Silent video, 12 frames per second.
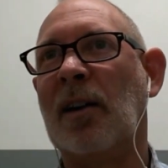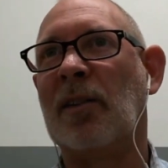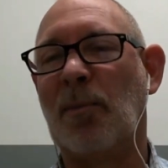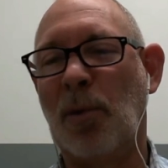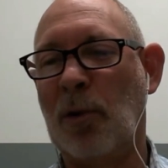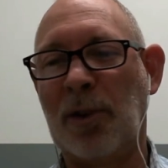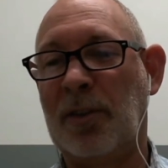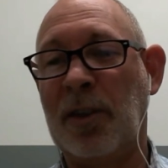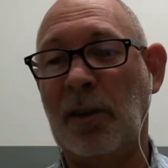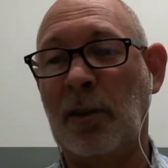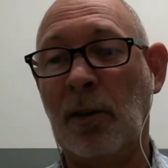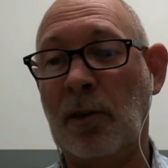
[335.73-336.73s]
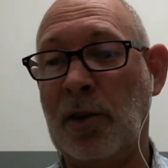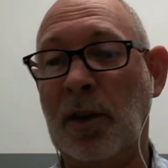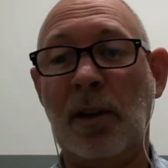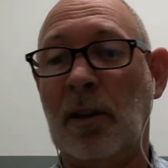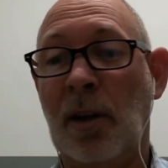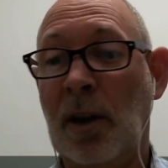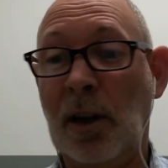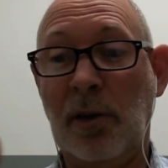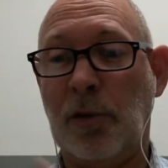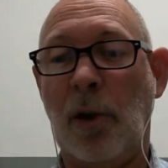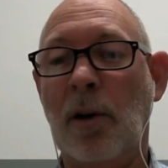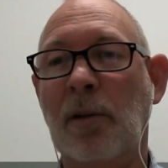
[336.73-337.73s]
and support the technology in
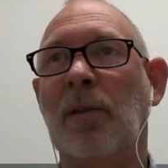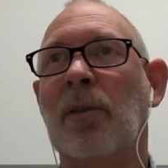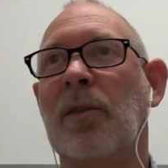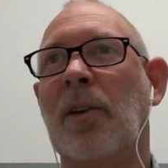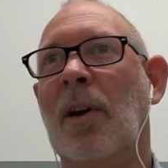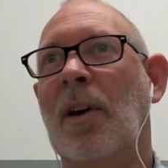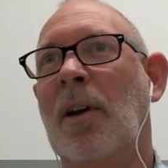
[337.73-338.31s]
drones,